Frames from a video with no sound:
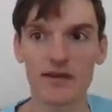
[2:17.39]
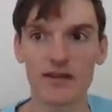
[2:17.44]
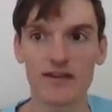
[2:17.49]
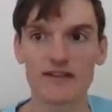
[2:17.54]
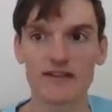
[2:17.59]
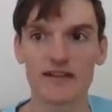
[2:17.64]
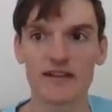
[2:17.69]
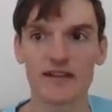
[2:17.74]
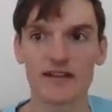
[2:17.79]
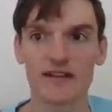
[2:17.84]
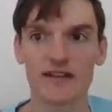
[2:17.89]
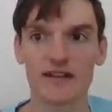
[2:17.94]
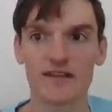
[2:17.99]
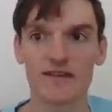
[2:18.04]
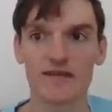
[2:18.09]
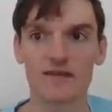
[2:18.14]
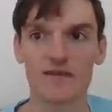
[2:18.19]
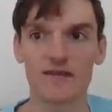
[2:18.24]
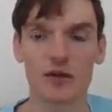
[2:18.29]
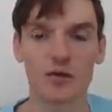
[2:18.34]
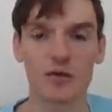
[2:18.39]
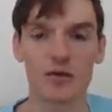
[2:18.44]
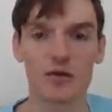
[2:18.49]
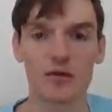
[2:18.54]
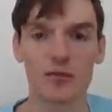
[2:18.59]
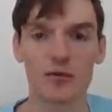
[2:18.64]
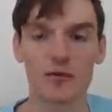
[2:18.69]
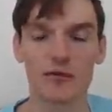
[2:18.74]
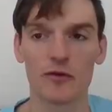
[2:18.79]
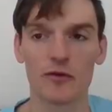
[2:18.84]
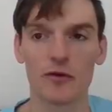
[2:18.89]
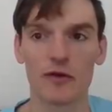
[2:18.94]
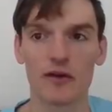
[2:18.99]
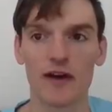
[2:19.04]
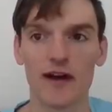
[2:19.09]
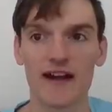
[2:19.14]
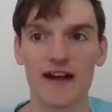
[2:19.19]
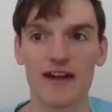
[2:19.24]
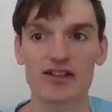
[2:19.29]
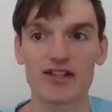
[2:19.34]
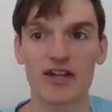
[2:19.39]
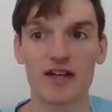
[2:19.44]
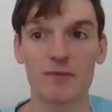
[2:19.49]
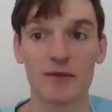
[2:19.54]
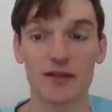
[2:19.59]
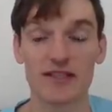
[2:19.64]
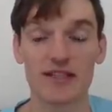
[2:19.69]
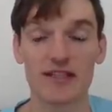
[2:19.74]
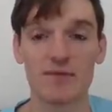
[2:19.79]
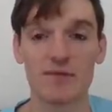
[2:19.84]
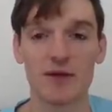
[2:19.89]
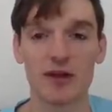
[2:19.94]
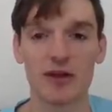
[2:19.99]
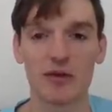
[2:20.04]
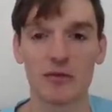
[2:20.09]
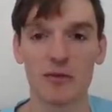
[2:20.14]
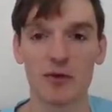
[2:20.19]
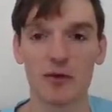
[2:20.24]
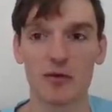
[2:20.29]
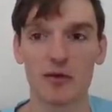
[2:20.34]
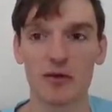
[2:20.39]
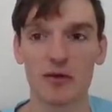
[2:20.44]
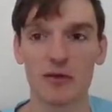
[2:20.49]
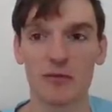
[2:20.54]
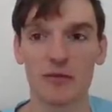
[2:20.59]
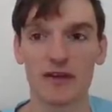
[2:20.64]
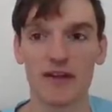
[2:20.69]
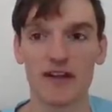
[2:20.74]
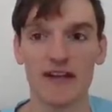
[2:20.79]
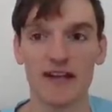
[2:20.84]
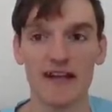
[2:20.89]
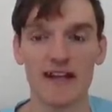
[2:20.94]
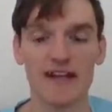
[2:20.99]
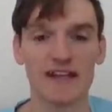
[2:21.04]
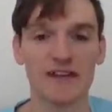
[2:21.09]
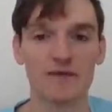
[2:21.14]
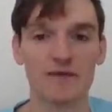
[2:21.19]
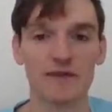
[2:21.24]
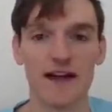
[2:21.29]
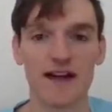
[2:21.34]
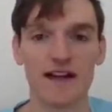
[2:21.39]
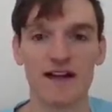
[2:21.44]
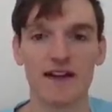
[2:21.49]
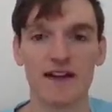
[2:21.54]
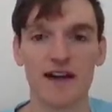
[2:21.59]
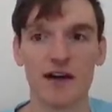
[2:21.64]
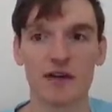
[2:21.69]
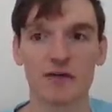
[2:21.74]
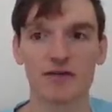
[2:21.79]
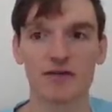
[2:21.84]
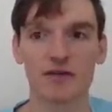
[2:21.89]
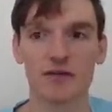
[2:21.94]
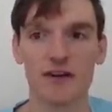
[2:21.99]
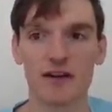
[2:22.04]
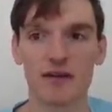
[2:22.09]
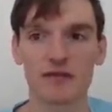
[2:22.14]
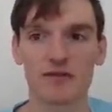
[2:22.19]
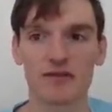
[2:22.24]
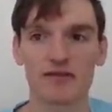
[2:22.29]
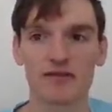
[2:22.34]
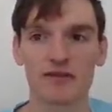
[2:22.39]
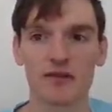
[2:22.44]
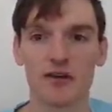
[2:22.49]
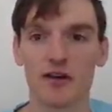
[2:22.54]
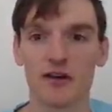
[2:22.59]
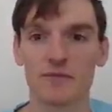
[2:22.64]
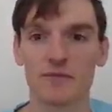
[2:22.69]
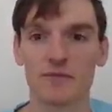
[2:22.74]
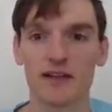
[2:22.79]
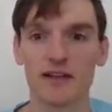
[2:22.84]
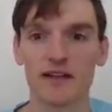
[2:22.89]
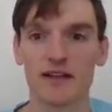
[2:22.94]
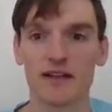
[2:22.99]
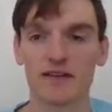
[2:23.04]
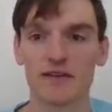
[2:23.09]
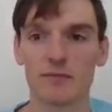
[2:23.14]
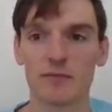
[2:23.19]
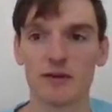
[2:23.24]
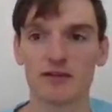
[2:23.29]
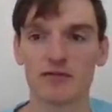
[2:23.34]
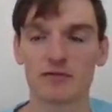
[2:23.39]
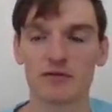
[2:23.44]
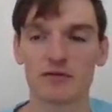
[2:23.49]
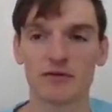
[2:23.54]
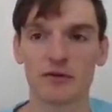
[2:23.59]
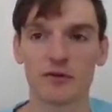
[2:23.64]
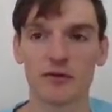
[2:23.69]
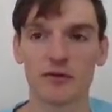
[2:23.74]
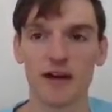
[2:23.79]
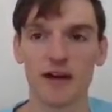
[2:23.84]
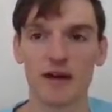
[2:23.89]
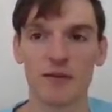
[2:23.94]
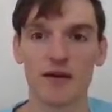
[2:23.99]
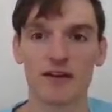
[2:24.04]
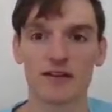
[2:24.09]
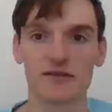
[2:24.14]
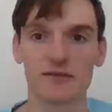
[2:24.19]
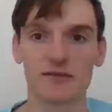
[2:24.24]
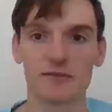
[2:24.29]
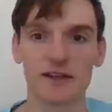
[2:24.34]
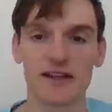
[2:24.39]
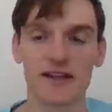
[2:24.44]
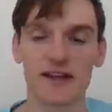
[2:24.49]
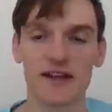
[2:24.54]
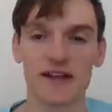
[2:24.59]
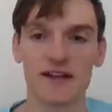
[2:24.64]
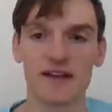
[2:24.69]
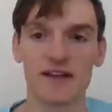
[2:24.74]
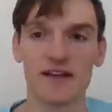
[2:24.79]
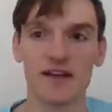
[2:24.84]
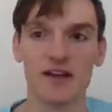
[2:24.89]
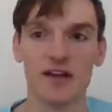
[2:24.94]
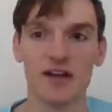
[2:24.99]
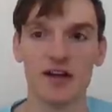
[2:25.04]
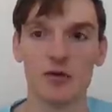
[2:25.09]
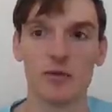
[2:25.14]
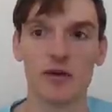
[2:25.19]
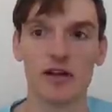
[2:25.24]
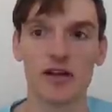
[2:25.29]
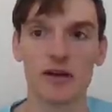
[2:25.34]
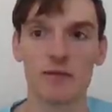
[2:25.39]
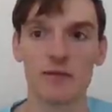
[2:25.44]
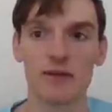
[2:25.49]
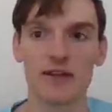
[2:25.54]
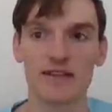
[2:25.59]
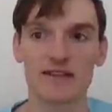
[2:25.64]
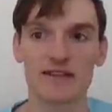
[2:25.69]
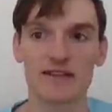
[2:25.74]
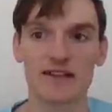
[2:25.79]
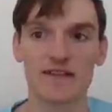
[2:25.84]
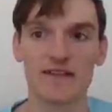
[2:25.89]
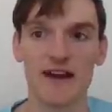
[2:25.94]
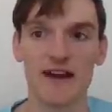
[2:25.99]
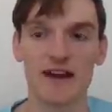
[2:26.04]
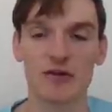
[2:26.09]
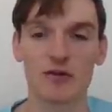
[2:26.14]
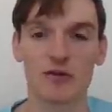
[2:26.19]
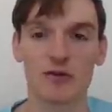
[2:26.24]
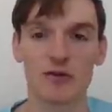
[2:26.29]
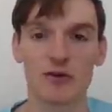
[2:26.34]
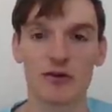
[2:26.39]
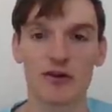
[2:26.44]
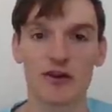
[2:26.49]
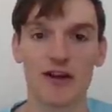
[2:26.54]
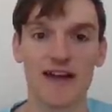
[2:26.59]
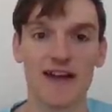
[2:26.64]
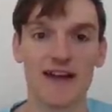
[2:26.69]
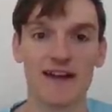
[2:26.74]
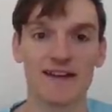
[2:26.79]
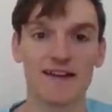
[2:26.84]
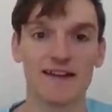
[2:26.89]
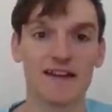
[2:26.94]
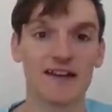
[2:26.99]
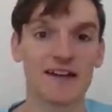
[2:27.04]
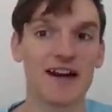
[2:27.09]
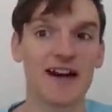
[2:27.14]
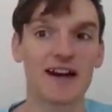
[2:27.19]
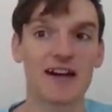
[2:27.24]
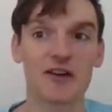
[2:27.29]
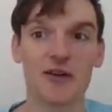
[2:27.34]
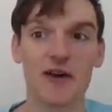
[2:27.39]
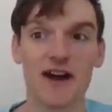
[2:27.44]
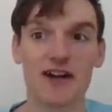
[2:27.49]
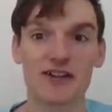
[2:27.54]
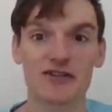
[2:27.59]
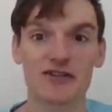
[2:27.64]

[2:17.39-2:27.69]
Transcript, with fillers: coming into the corner before I actually had my teammate on my wheel, but he flatted out. So now it's on me to get the best result I possibly can. We come into that corner and a guy